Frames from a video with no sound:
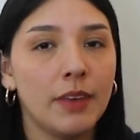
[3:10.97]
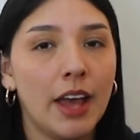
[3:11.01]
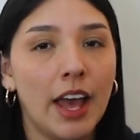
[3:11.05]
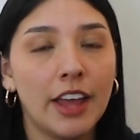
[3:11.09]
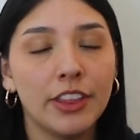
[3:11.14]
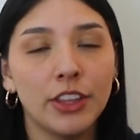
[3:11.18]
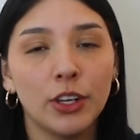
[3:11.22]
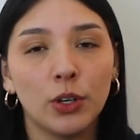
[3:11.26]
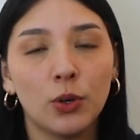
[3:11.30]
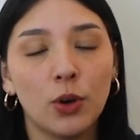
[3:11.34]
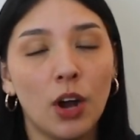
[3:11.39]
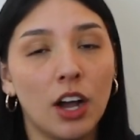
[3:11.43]

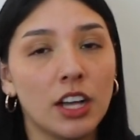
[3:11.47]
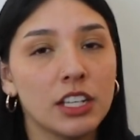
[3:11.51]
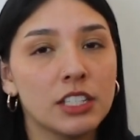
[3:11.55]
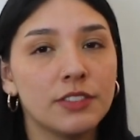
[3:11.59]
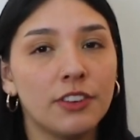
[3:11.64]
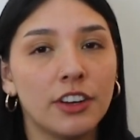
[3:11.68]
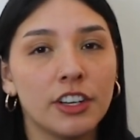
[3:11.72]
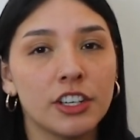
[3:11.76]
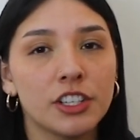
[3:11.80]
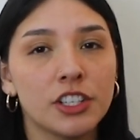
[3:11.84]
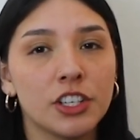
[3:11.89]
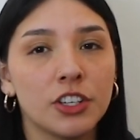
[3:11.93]
And the
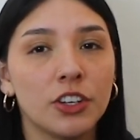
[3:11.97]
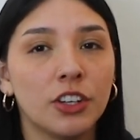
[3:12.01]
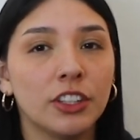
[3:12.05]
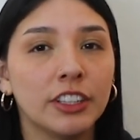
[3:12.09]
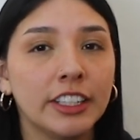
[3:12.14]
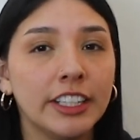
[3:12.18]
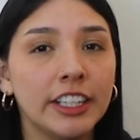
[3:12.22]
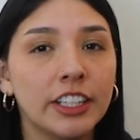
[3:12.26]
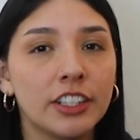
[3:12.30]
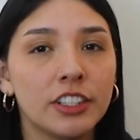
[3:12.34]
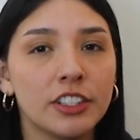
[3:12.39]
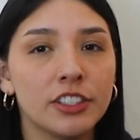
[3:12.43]
cross-functional
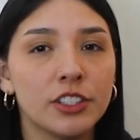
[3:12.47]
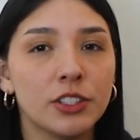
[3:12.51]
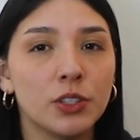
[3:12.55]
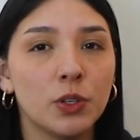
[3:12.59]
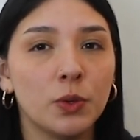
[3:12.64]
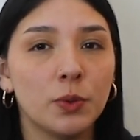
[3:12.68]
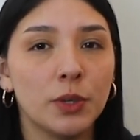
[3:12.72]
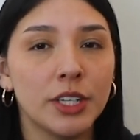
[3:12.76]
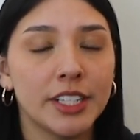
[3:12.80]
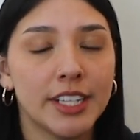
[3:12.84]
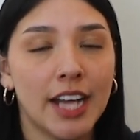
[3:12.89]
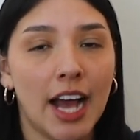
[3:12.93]
leaders
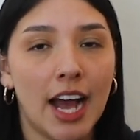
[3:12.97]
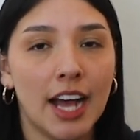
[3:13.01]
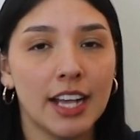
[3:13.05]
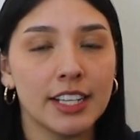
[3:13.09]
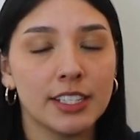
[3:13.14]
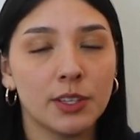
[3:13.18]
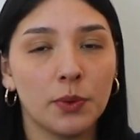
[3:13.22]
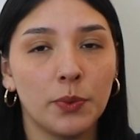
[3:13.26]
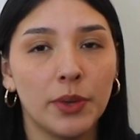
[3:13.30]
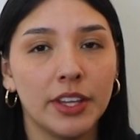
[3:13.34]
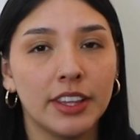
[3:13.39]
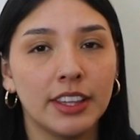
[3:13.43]
who were
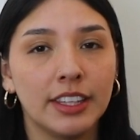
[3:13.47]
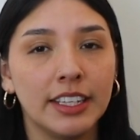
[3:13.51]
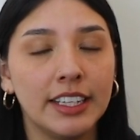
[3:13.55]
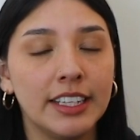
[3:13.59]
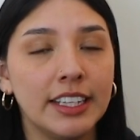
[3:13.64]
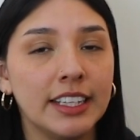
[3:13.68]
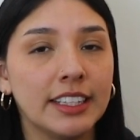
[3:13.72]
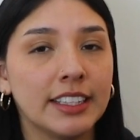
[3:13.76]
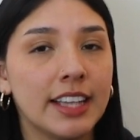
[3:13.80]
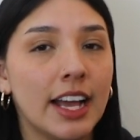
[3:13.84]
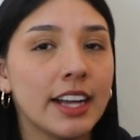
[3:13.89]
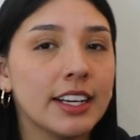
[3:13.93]
tasked with
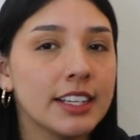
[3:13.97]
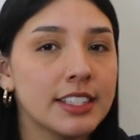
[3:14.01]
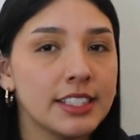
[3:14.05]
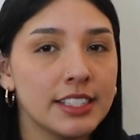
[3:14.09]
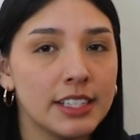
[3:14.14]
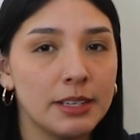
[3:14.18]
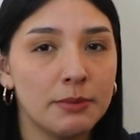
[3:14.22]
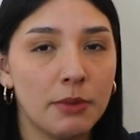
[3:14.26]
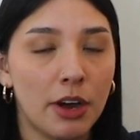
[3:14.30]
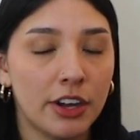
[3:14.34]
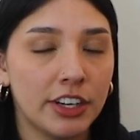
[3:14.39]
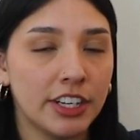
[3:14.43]
leading
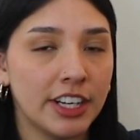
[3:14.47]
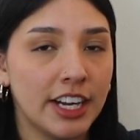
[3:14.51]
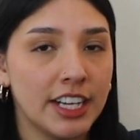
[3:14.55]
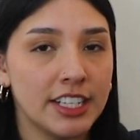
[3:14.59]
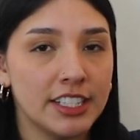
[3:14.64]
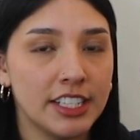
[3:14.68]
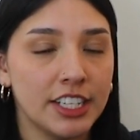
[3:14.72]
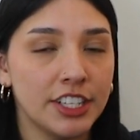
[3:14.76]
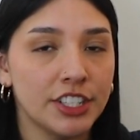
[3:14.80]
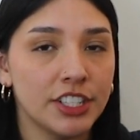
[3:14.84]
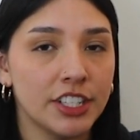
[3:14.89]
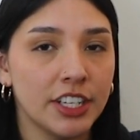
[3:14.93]
legacy
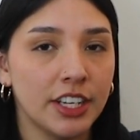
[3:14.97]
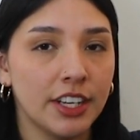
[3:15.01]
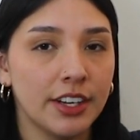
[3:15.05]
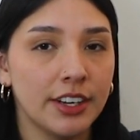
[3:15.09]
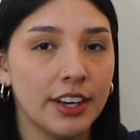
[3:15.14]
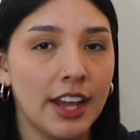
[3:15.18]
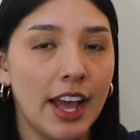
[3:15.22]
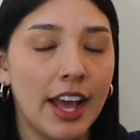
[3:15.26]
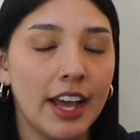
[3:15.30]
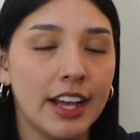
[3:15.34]
modernization